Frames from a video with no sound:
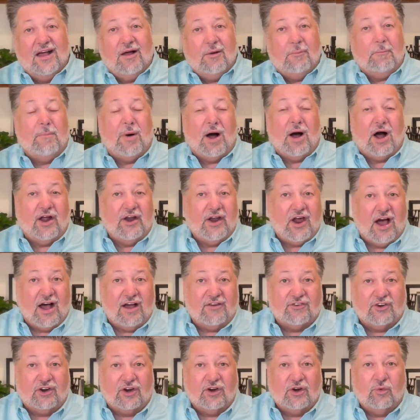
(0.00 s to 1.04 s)

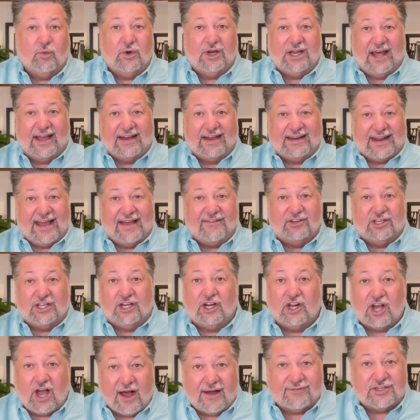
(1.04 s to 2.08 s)
Bonhoeffer would like to have a little
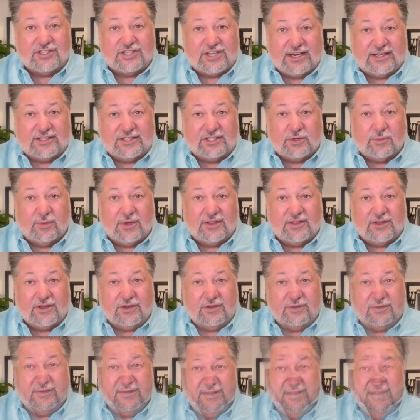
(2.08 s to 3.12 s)
conversation with
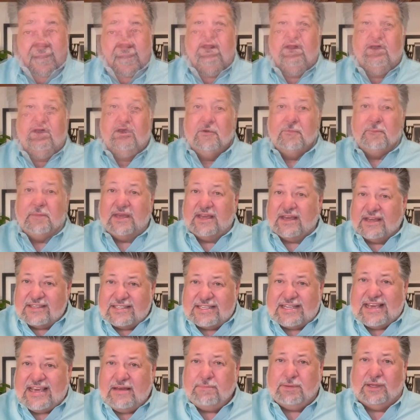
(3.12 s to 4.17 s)
you because
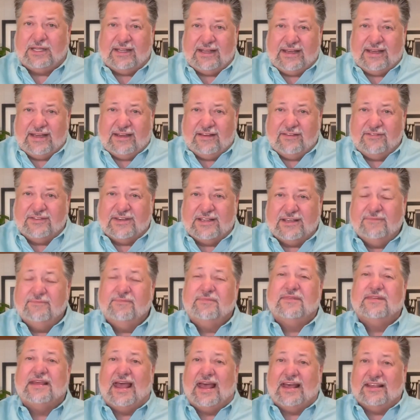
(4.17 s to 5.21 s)
he believed
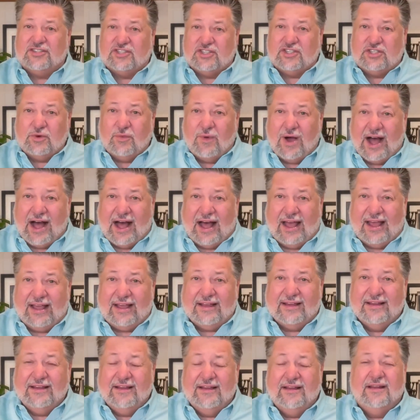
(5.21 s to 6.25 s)
as do
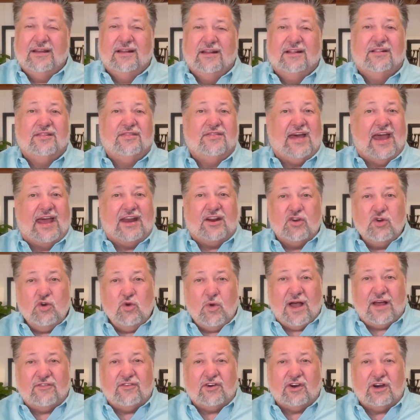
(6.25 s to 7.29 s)
I, that
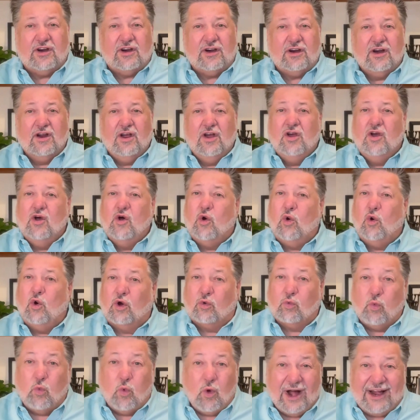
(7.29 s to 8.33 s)
whoever or
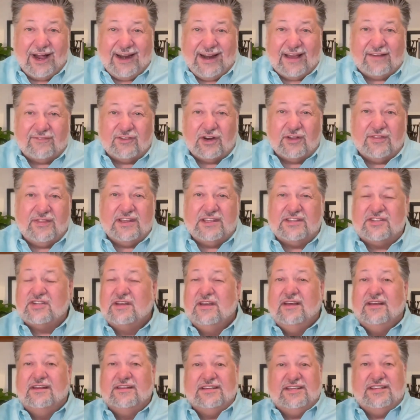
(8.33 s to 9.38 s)
whatever this
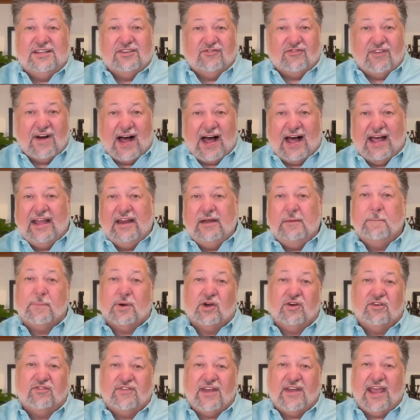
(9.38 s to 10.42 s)
divine
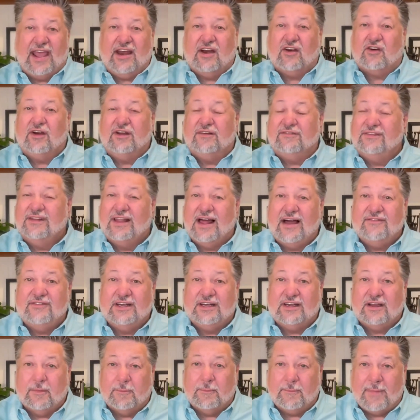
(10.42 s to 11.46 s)
purveyor of love
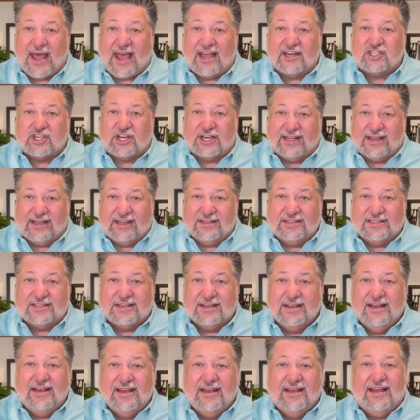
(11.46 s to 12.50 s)
and compassion is
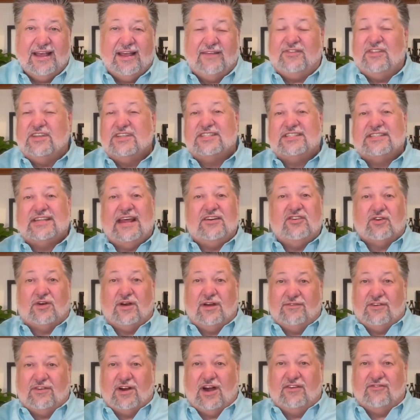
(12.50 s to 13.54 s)
at the center
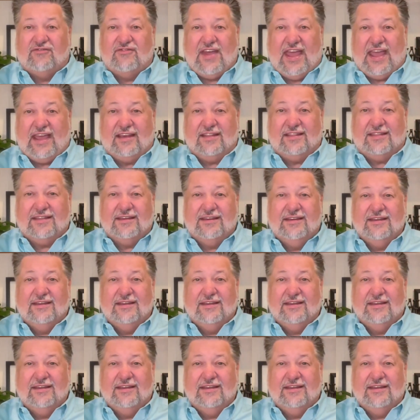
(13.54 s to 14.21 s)
of our faith,